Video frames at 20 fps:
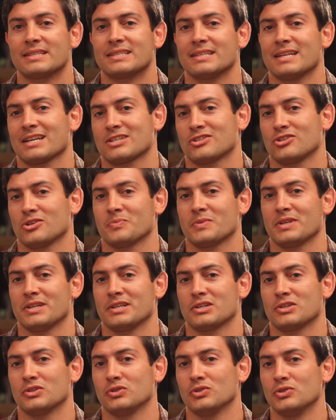It's an excerpt that
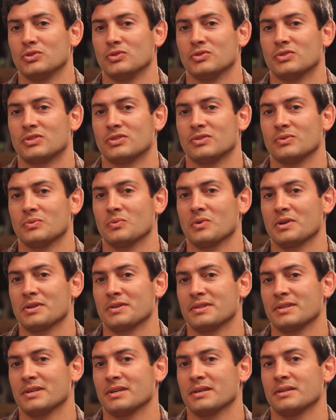includes one
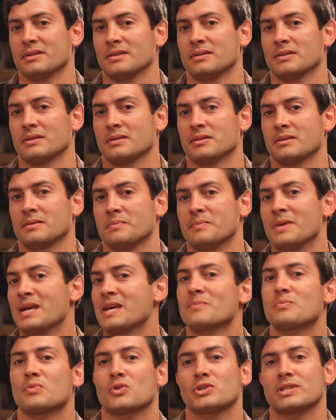of the main